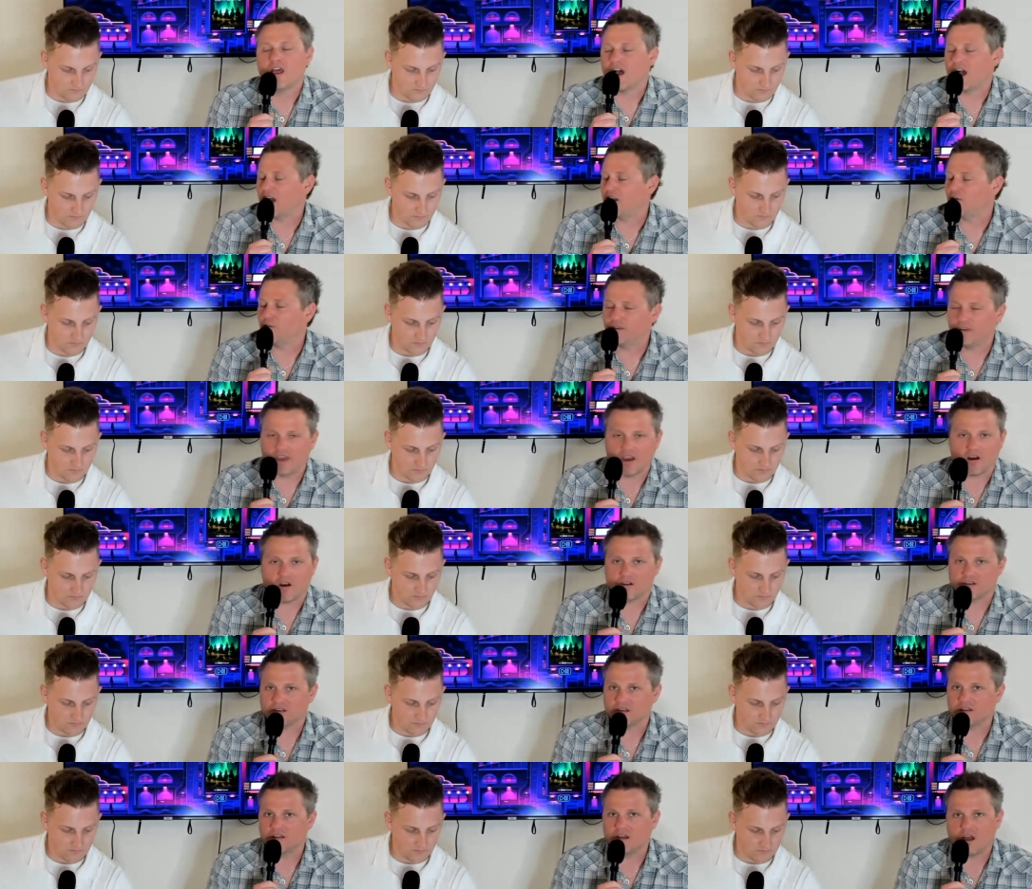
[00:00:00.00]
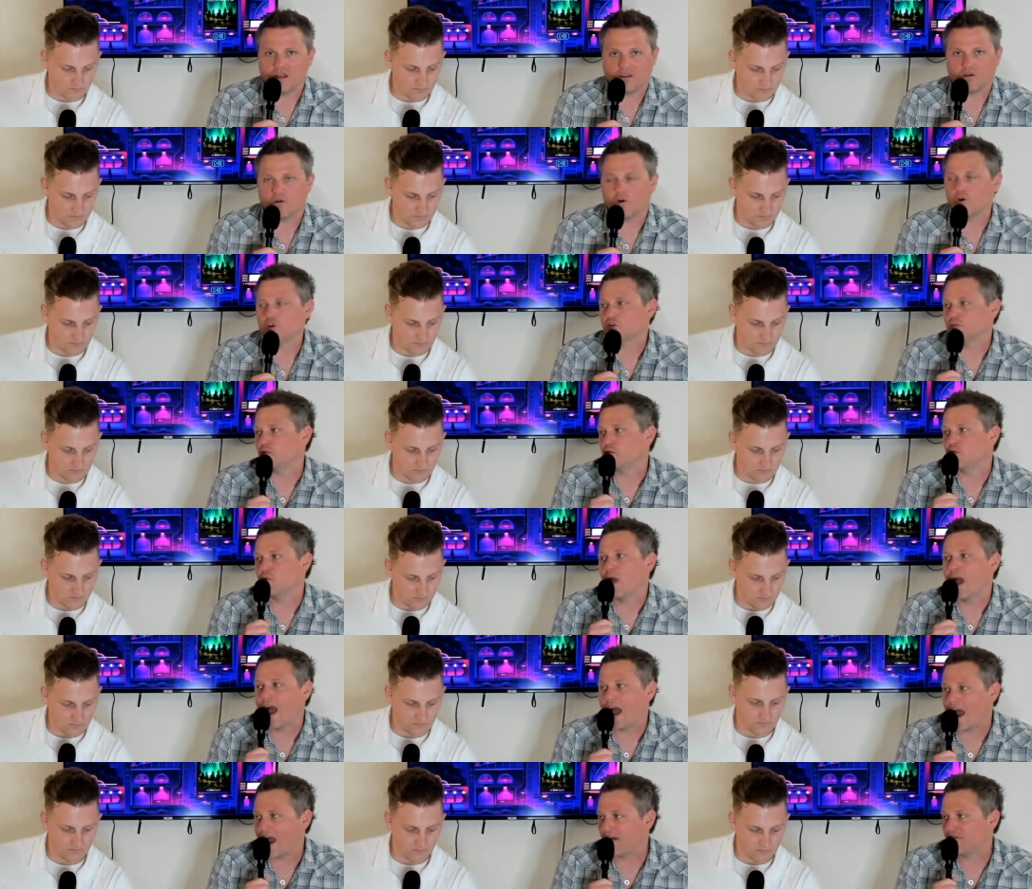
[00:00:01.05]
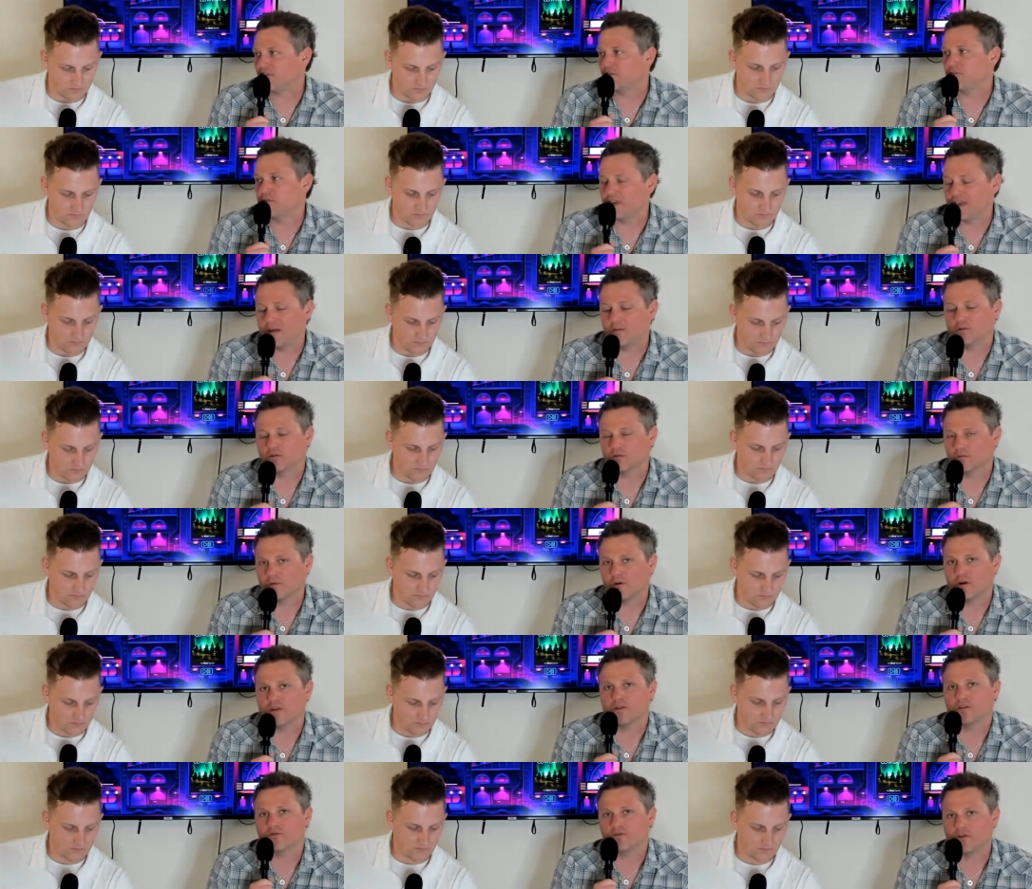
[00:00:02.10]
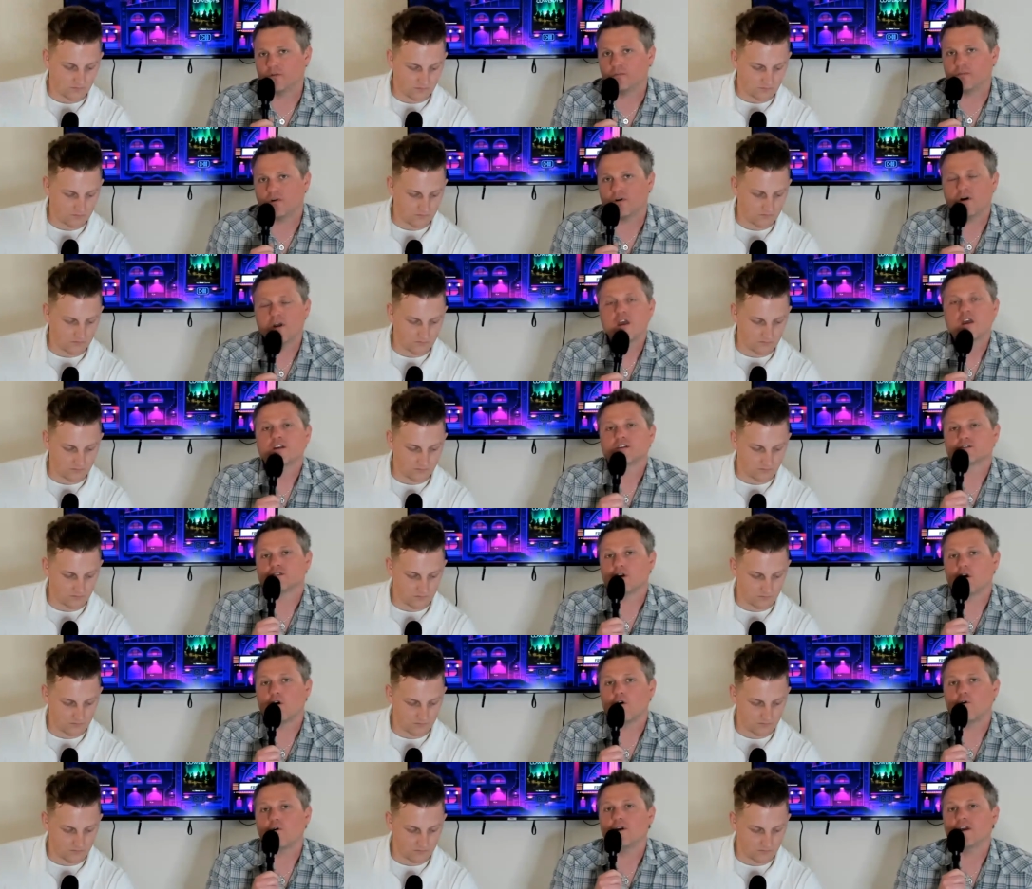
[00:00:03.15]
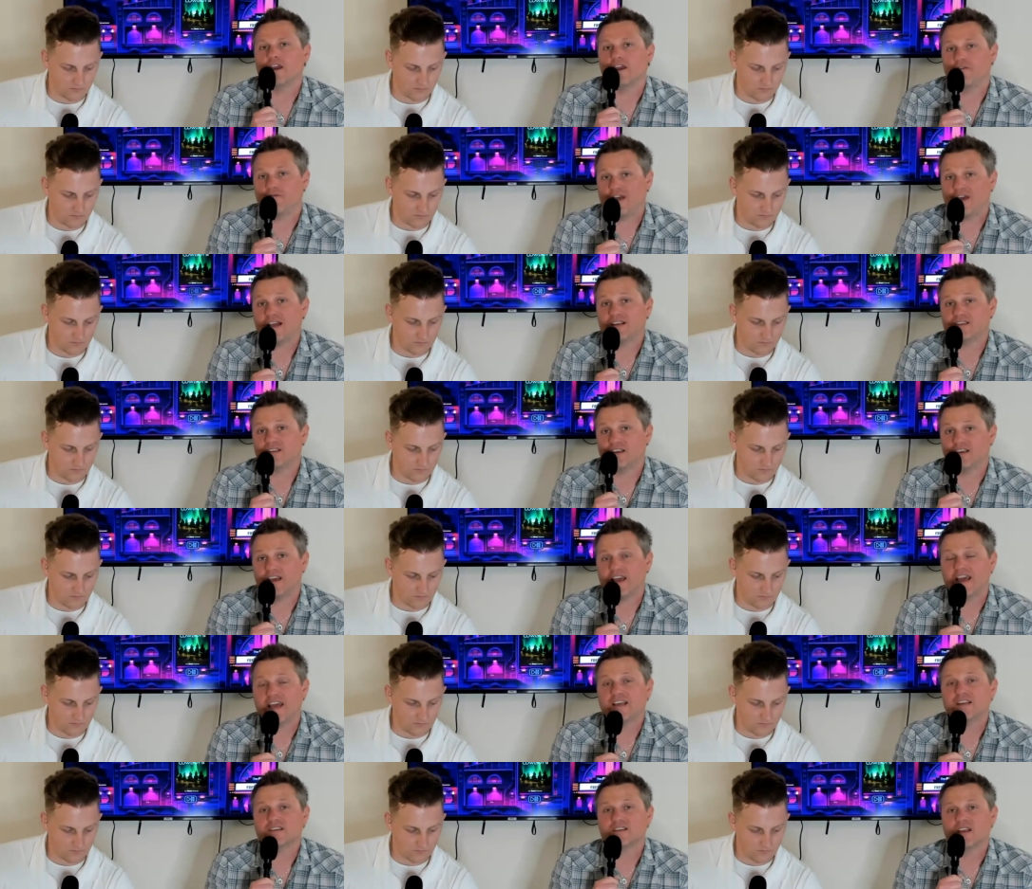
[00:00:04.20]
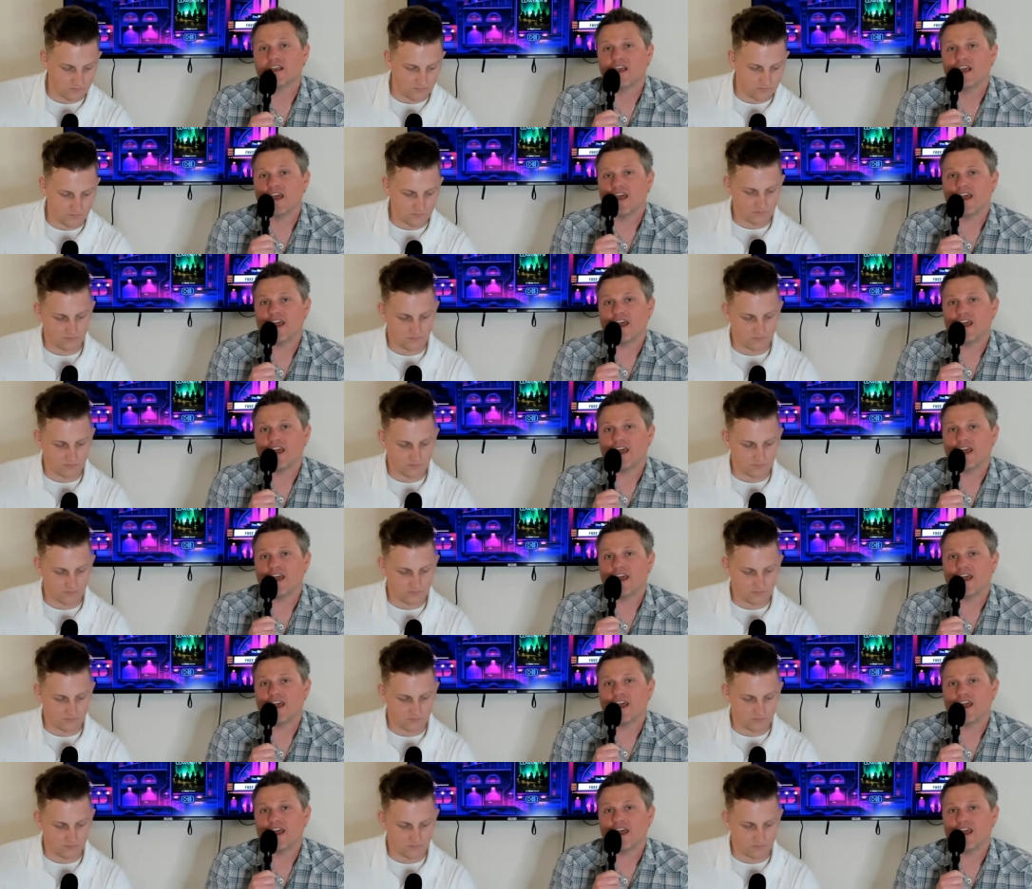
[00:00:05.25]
Speaker 1: I don't care. It's a non-negotiable. You have to be able to run the football. So if that's the case,